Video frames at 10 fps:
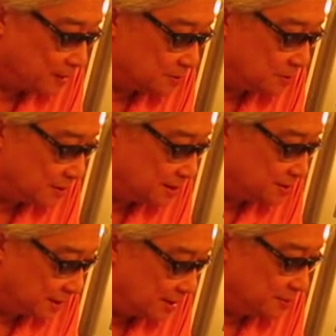So
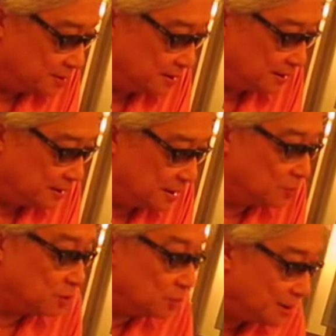that's the ABC.
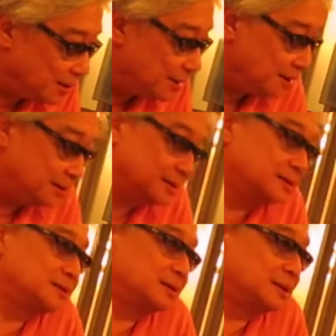And what we need
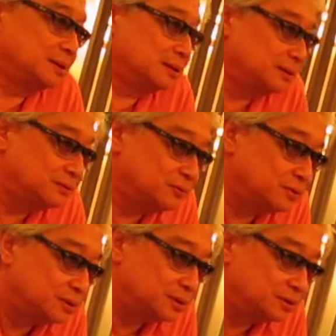is, of
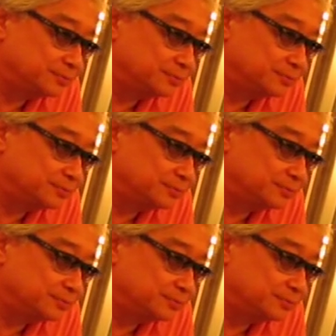course,